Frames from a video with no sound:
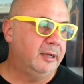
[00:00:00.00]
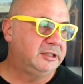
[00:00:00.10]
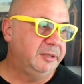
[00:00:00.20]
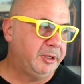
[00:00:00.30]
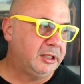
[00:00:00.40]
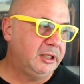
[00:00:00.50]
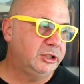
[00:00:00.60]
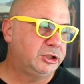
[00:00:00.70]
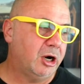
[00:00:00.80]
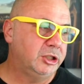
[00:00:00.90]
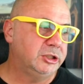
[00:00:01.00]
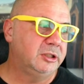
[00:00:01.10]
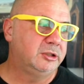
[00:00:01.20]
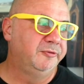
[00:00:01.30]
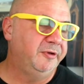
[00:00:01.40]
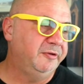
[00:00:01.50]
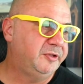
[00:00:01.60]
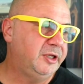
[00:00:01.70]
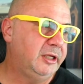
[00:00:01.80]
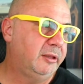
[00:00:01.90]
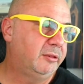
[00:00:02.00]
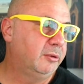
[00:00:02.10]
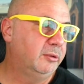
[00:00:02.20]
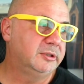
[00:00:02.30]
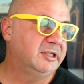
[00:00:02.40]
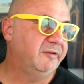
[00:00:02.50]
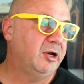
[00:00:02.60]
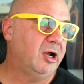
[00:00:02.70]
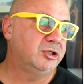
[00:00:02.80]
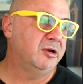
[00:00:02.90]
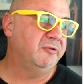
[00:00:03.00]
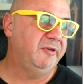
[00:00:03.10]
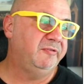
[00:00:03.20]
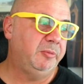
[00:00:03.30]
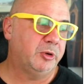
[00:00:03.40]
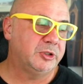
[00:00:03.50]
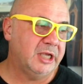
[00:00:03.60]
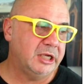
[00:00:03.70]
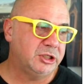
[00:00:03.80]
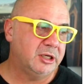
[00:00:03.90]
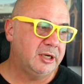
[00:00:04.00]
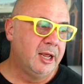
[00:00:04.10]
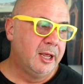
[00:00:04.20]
Typically charging $250 through $750 per session